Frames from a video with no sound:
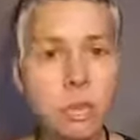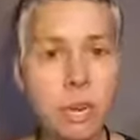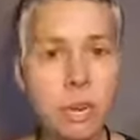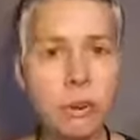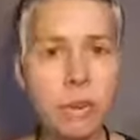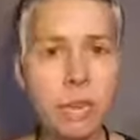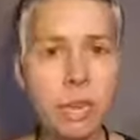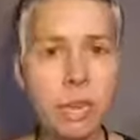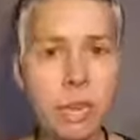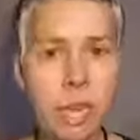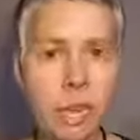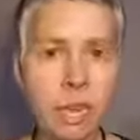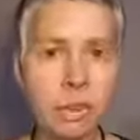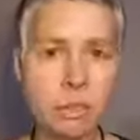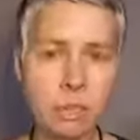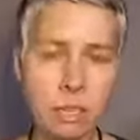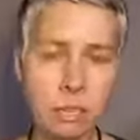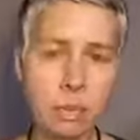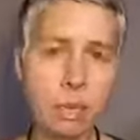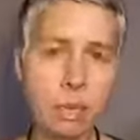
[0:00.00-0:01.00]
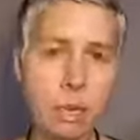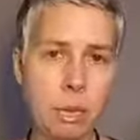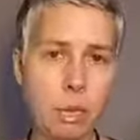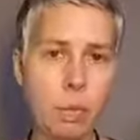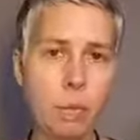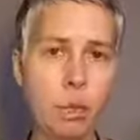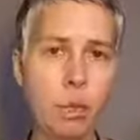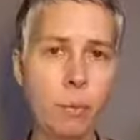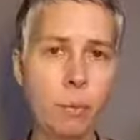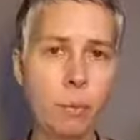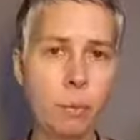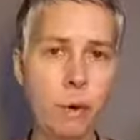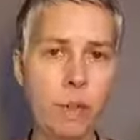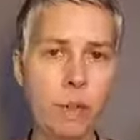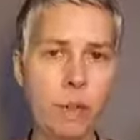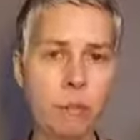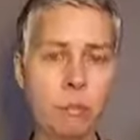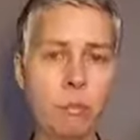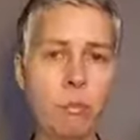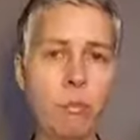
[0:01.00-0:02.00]
dairy, and eggs can be a culprit
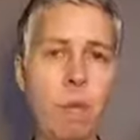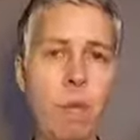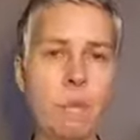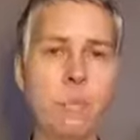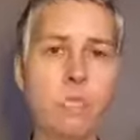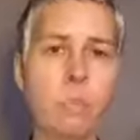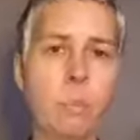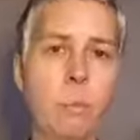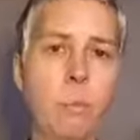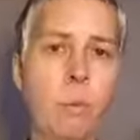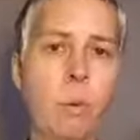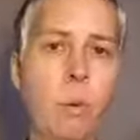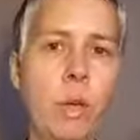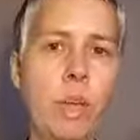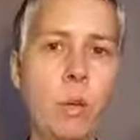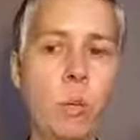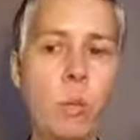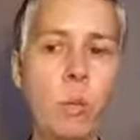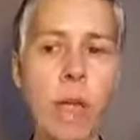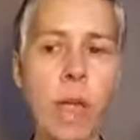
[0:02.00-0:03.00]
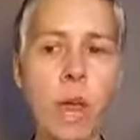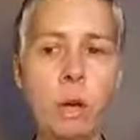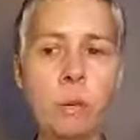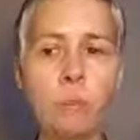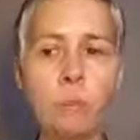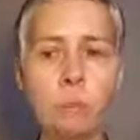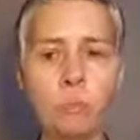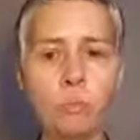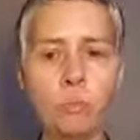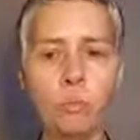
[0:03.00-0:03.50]
if you've gotten to the point where